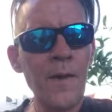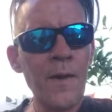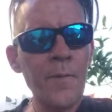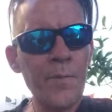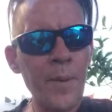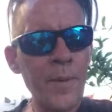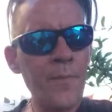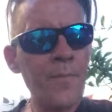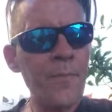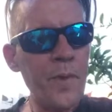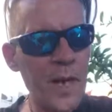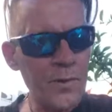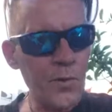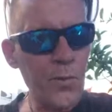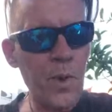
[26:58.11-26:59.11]
but
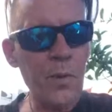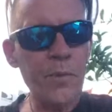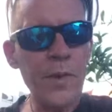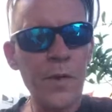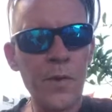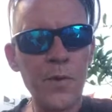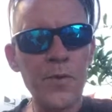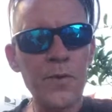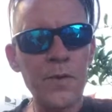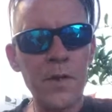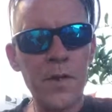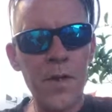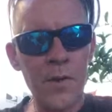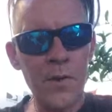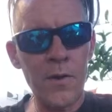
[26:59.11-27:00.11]
that's where we host the
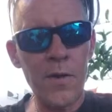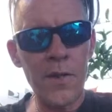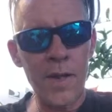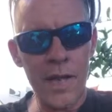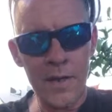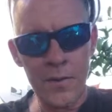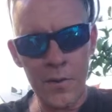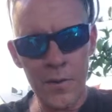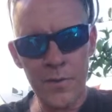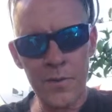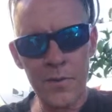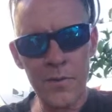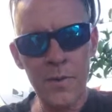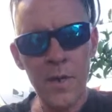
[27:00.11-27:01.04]
year in a day courses.